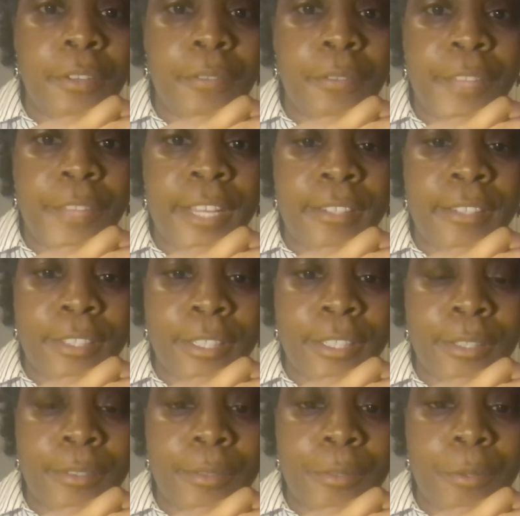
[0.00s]
That
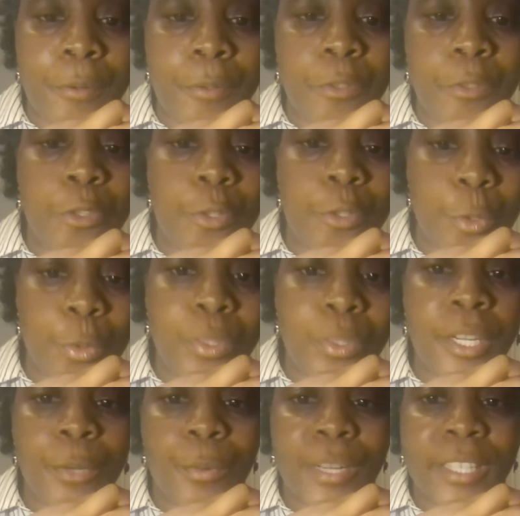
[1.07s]
through
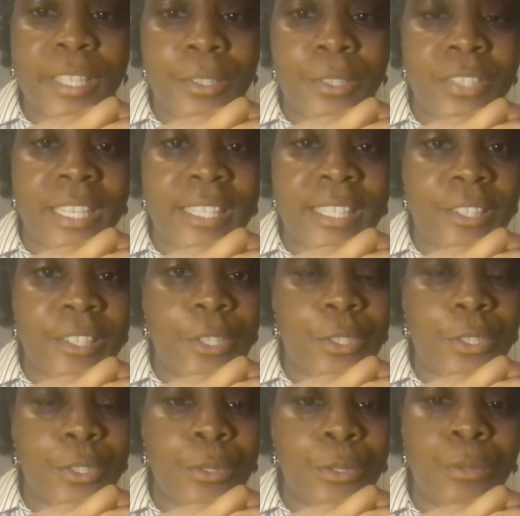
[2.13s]
their records, I can
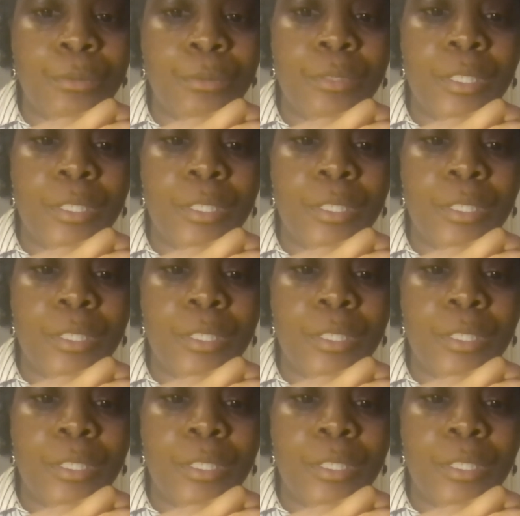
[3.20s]
also